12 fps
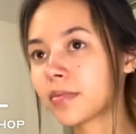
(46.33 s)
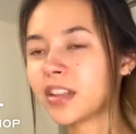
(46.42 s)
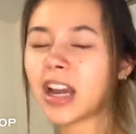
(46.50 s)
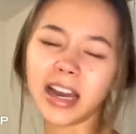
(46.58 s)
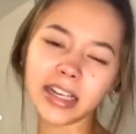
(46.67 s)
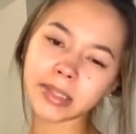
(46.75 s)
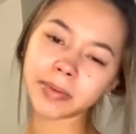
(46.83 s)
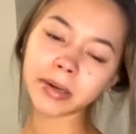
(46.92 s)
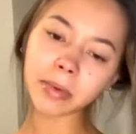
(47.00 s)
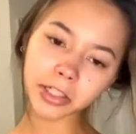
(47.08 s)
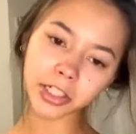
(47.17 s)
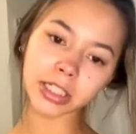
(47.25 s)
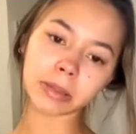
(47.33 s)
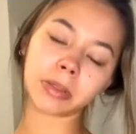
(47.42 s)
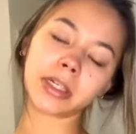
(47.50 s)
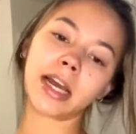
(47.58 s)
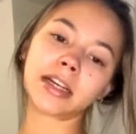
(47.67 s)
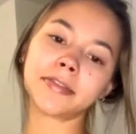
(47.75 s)
yeah, it's pretty much just a
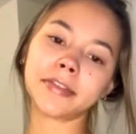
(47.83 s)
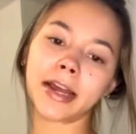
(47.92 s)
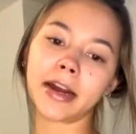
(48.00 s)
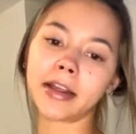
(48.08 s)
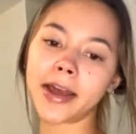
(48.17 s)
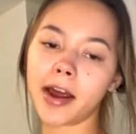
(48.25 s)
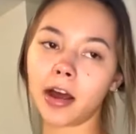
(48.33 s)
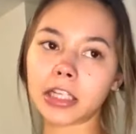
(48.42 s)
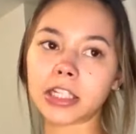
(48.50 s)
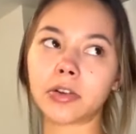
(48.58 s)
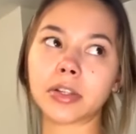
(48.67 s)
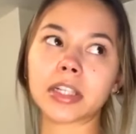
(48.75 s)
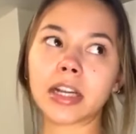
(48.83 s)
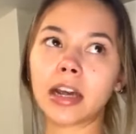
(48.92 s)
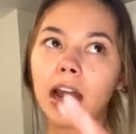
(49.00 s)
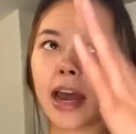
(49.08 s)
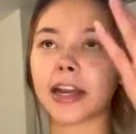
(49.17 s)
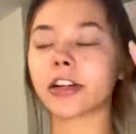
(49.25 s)
protective layer that also is gonna
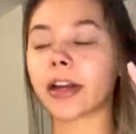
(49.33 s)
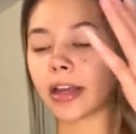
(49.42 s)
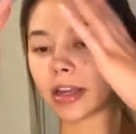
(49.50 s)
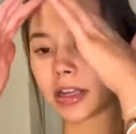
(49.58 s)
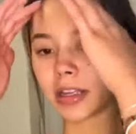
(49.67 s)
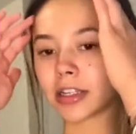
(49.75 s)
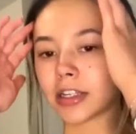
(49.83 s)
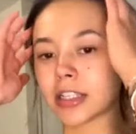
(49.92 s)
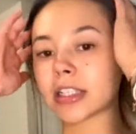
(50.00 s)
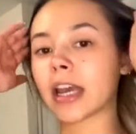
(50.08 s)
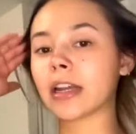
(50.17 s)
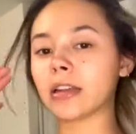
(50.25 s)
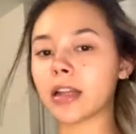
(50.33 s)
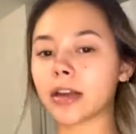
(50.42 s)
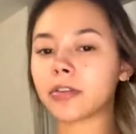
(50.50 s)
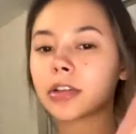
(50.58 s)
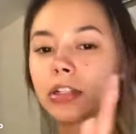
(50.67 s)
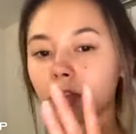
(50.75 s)
hydrate your skin and
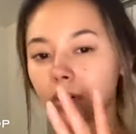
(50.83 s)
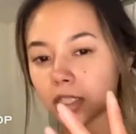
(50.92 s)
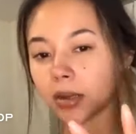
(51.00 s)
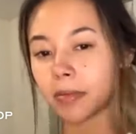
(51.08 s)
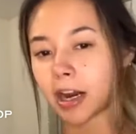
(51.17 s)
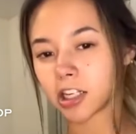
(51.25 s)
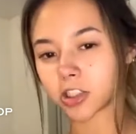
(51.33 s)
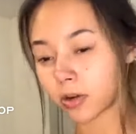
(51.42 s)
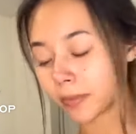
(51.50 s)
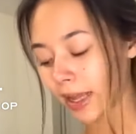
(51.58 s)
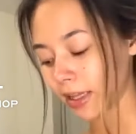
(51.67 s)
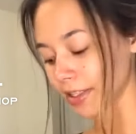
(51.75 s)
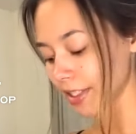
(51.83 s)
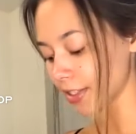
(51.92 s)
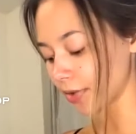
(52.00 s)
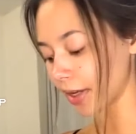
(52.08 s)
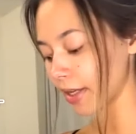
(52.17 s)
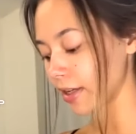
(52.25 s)
like restore some natural balance
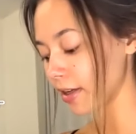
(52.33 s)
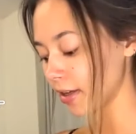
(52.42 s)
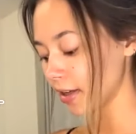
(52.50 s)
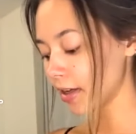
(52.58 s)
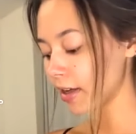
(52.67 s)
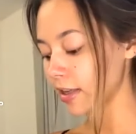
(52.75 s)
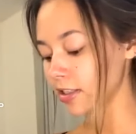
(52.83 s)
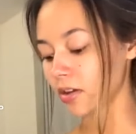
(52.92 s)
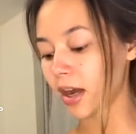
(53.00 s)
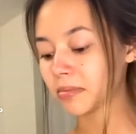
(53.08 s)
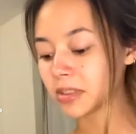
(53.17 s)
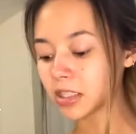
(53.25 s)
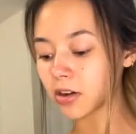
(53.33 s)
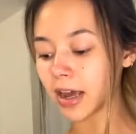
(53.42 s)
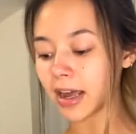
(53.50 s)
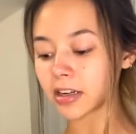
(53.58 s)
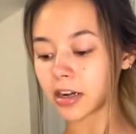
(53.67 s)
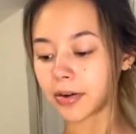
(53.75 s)
to it. So I'm gonna go
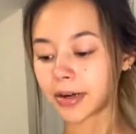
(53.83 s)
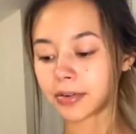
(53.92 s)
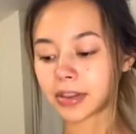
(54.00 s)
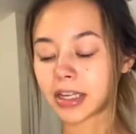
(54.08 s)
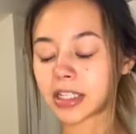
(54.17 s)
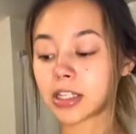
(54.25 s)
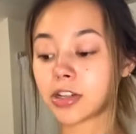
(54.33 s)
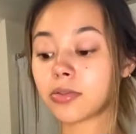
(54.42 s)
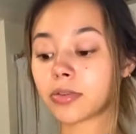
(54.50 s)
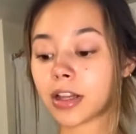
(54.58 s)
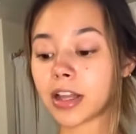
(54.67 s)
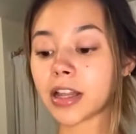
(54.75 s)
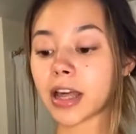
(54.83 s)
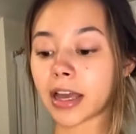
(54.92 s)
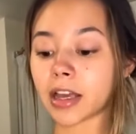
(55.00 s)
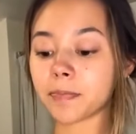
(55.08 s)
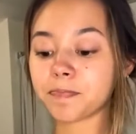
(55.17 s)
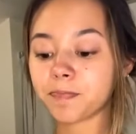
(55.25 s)
ahead and go in with this. You really
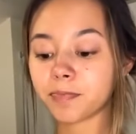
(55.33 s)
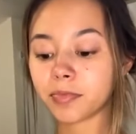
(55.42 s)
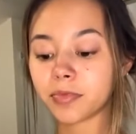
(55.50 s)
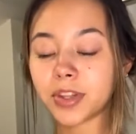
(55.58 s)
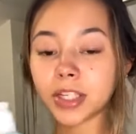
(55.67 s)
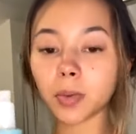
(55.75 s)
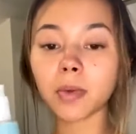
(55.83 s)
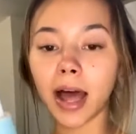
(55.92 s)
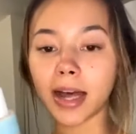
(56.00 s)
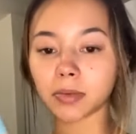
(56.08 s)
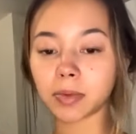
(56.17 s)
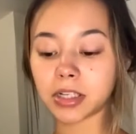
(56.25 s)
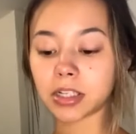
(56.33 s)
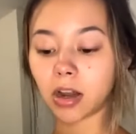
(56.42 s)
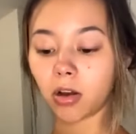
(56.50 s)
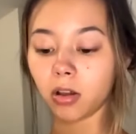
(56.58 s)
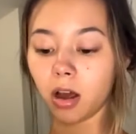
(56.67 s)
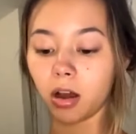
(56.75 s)
like this will last me
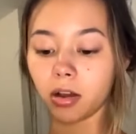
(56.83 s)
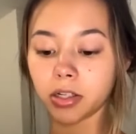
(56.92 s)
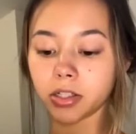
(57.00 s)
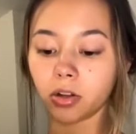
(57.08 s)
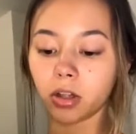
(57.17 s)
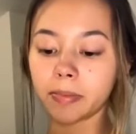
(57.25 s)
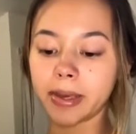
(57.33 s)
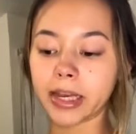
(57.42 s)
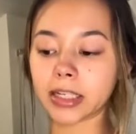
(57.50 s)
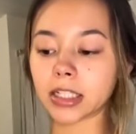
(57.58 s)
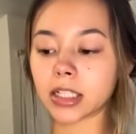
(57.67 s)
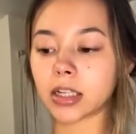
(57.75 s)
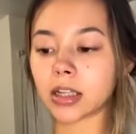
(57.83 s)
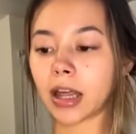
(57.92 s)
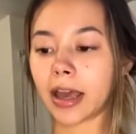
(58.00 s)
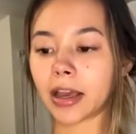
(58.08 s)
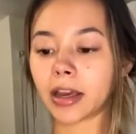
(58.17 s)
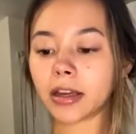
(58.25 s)
so long solely because
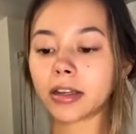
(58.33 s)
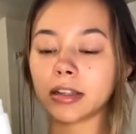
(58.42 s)
like